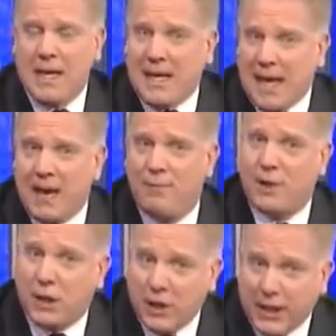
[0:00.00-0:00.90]
he gave
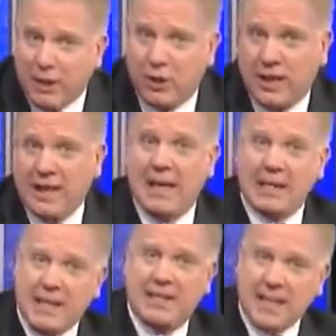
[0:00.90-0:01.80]
clearly
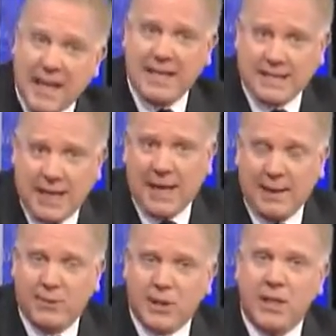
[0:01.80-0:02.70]
at least 8
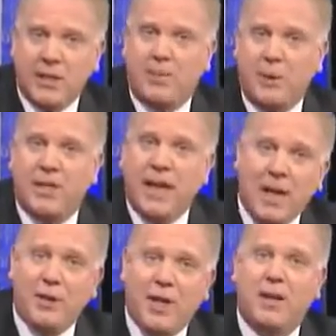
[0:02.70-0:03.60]
times to put the
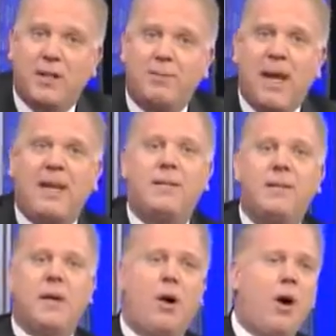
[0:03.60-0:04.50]
health care debate
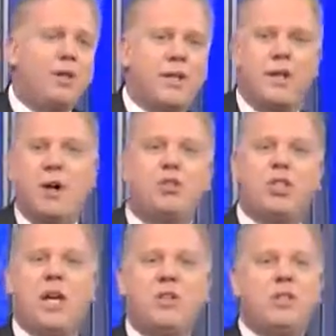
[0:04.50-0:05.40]
and all the
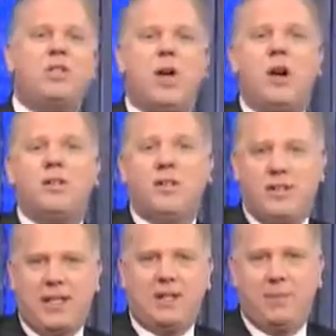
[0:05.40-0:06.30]
negotiations on
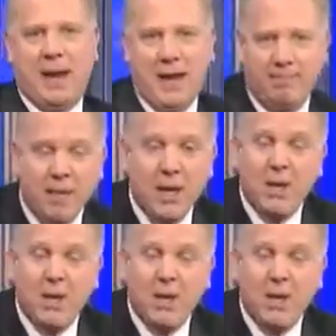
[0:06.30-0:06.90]
C-SPAN.